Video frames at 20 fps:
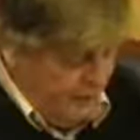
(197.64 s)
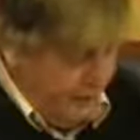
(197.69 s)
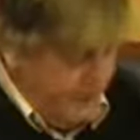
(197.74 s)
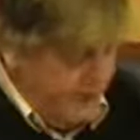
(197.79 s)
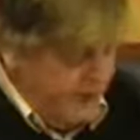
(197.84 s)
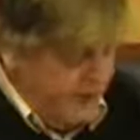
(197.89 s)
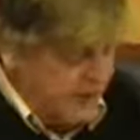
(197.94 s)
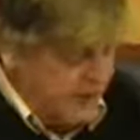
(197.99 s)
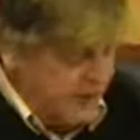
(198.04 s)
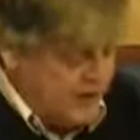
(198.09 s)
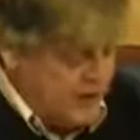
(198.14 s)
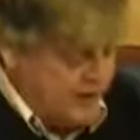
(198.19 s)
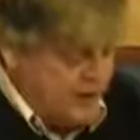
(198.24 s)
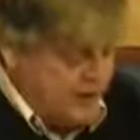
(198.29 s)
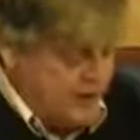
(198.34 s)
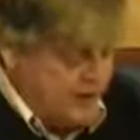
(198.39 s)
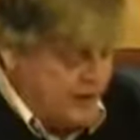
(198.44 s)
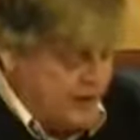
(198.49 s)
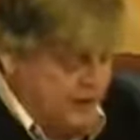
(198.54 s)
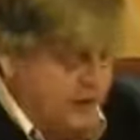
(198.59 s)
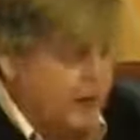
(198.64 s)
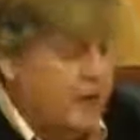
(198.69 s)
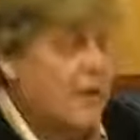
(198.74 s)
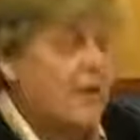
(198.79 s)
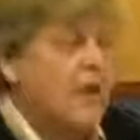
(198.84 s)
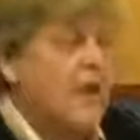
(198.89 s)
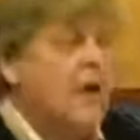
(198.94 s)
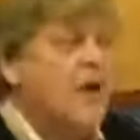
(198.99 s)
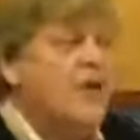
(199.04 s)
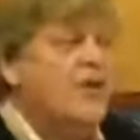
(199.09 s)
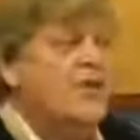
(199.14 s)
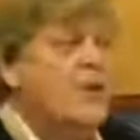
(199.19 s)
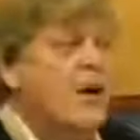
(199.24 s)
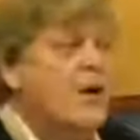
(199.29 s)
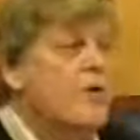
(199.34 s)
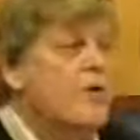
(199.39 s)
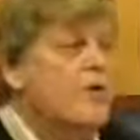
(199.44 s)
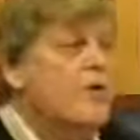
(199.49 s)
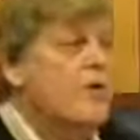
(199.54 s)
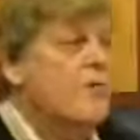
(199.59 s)
and it's this.
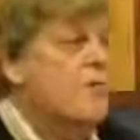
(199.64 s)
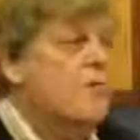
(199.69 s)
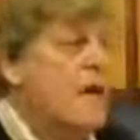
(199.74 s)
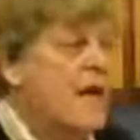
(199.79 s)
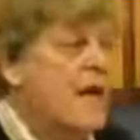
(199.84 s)
Don't